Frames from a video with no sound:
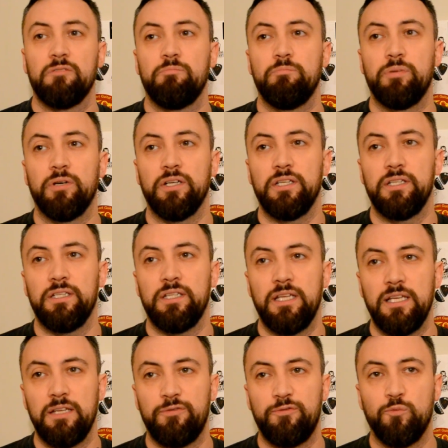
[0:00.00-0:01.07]
But
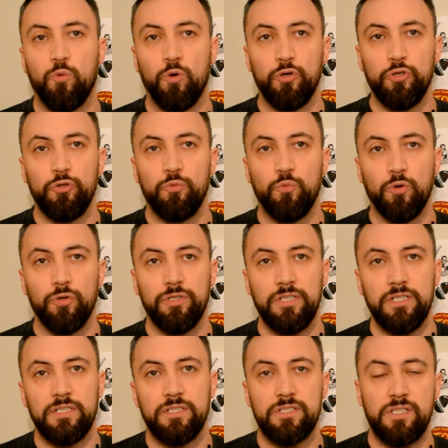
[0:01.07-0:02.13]
if what you want
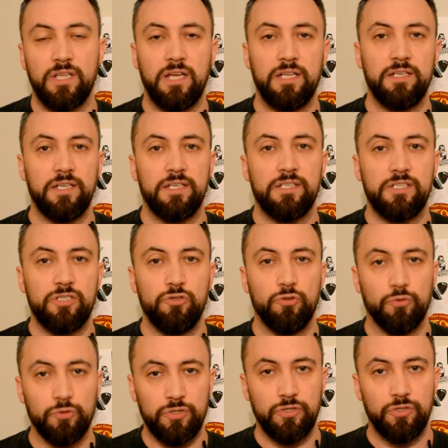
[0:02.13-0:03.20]
is that nice
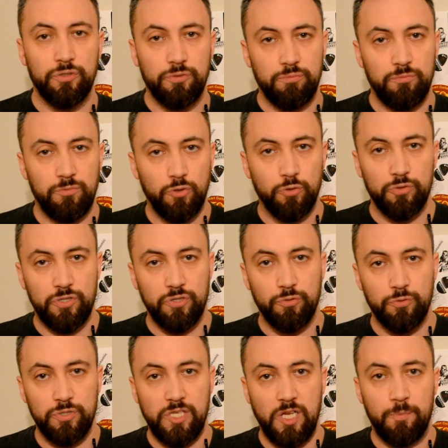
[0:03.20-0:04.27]
note to
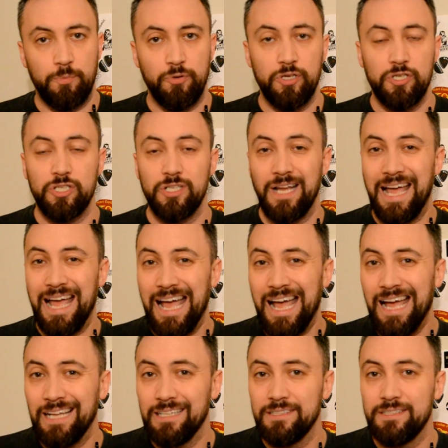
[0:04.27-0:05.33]
note separation,
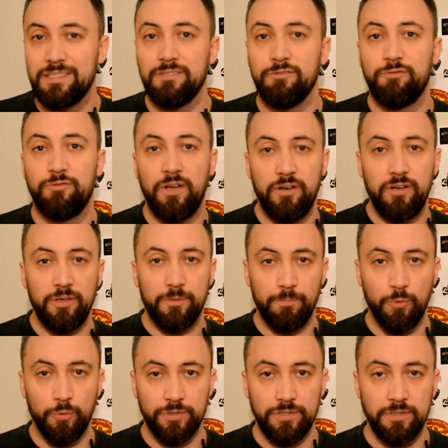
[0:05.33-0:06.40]
and very
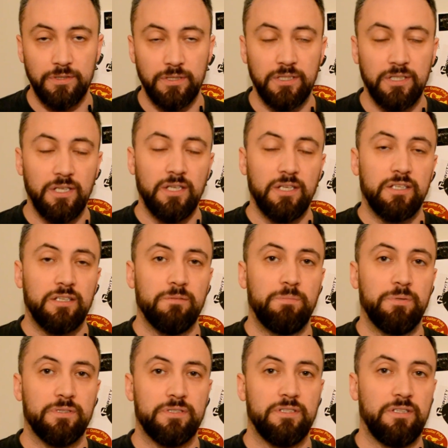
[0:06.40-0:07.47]
importantly,
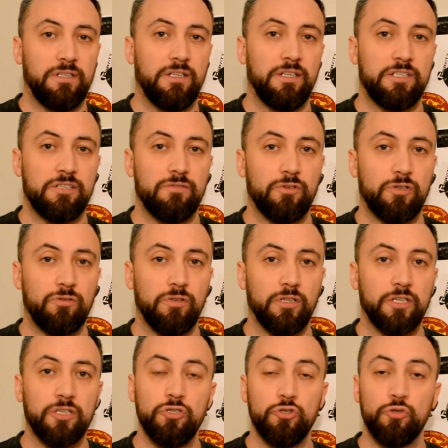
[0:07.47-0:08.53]
compared to the likes of
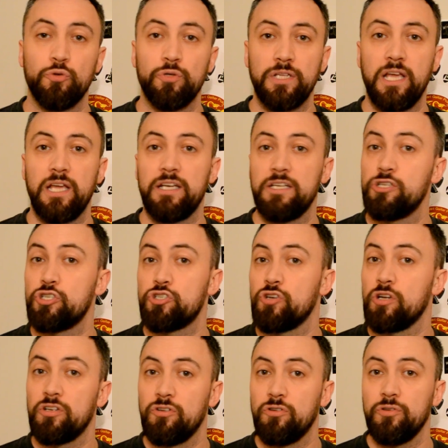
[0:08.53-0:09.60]
acrylic, you don't get any
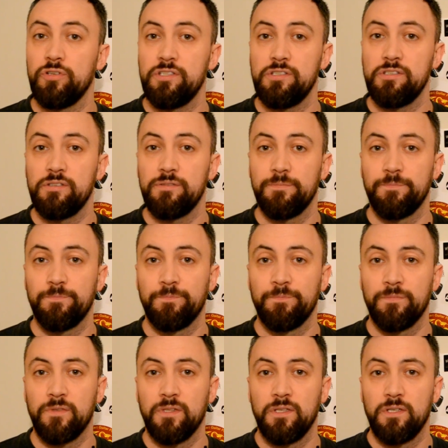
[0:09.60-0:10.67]
string noise,
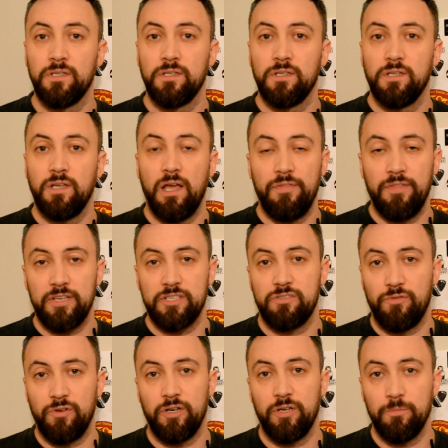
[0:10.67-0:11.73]
and that's a
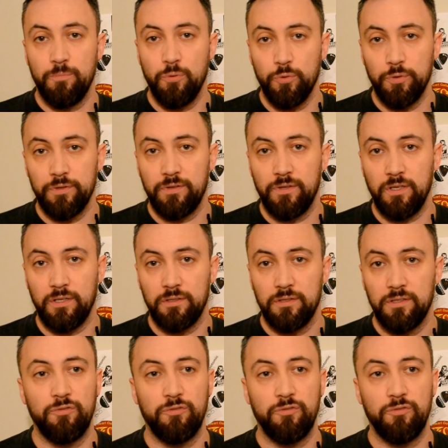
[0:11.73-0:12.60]
very important thing.